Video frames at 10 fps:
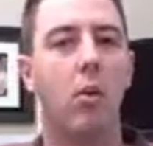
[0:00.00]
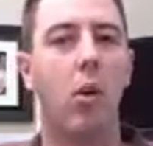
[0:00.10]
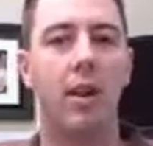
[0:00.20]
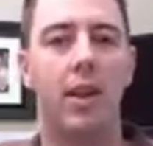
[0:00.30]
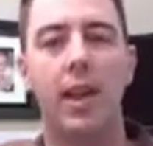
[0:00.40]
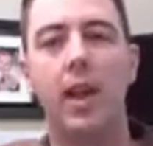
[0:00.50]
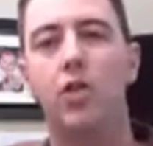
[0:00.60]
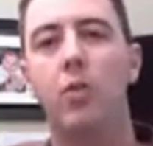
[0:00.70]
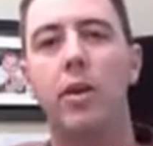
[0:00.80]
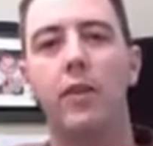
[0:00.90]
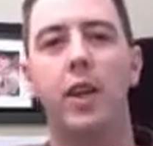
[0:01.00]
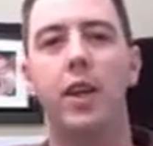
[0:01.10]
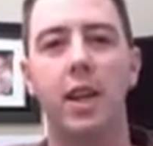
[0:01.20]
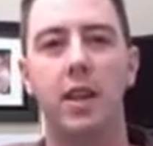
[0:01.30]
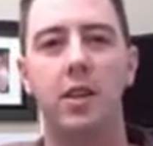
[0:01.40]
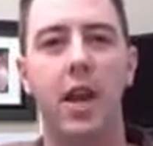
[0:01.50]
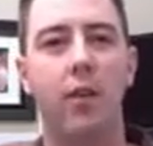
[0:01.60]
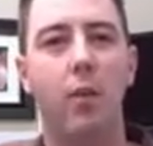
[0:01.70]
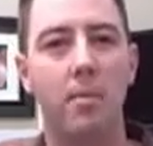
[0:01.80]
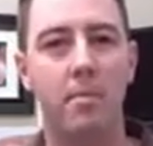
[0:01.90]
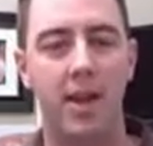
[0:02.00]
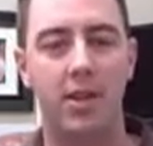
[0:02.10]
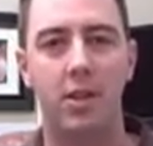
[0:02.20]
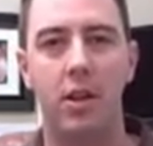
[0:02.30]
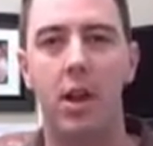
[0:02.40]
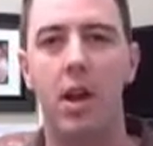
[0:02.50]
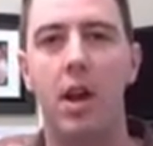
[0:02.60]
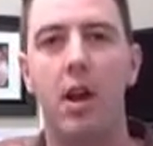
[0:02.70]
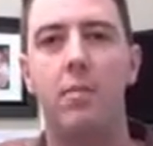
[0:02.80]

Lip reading: Number one, it gets rid of the need to have a webmaster.